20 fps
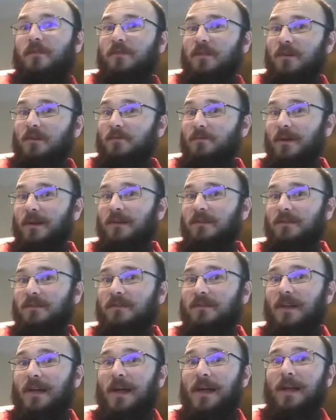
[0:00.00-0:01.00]

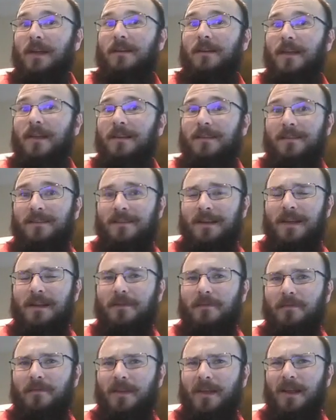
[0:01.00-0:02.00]
situations, and instead
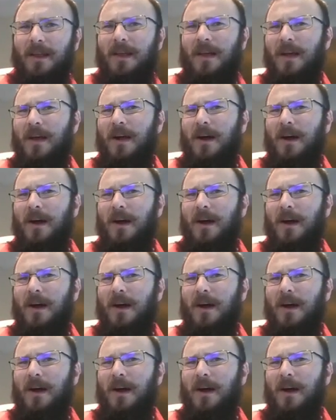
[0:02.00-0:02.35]
of saying,